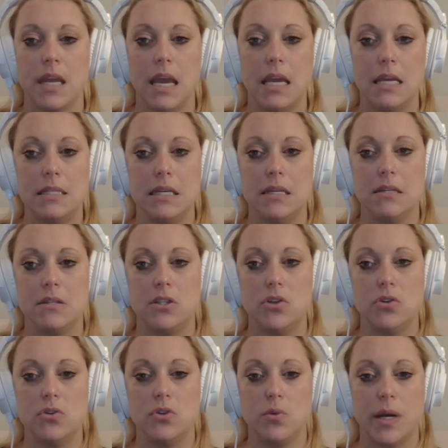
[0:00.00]
18
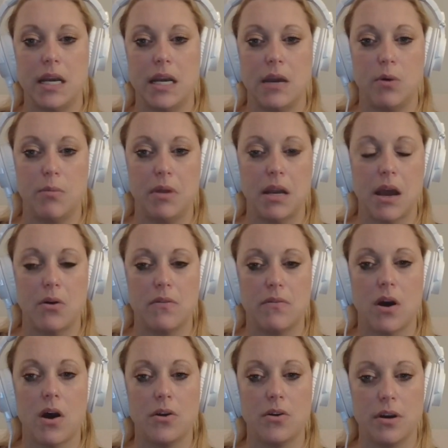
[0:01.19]
to 28 women out of
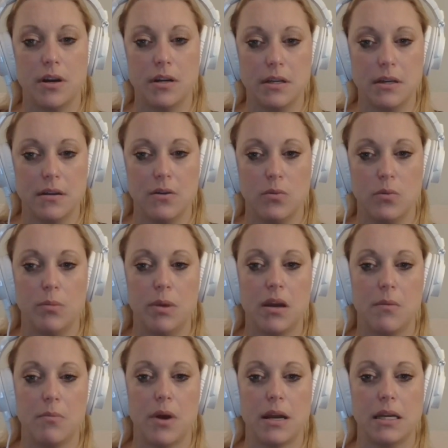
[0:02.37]
100 will
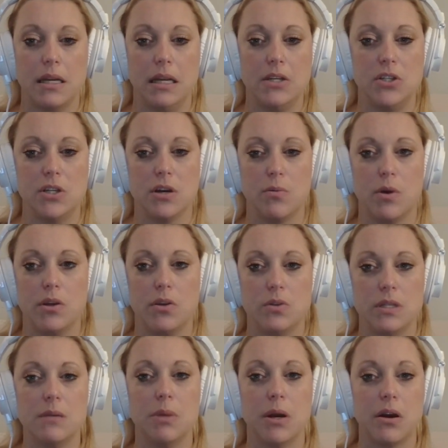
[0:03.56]
become pregnant each year while
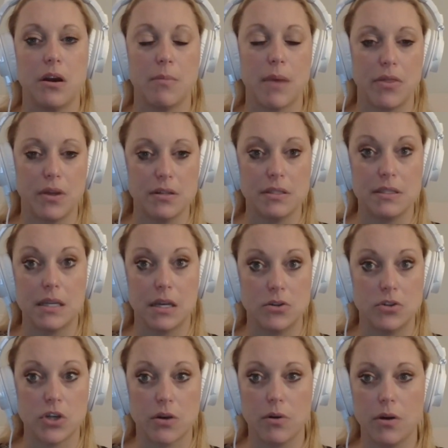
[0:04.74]
using barrier methods
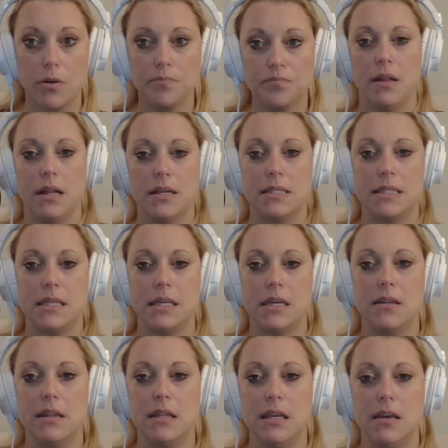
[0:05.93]
in general. Let's see.
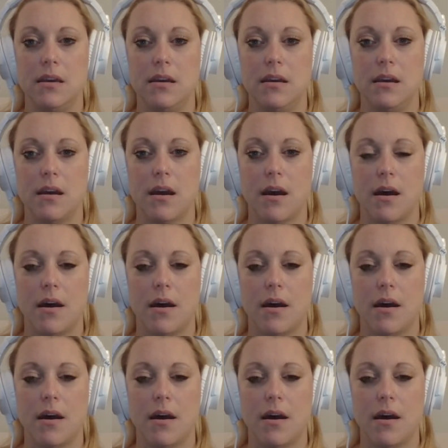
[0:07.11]
The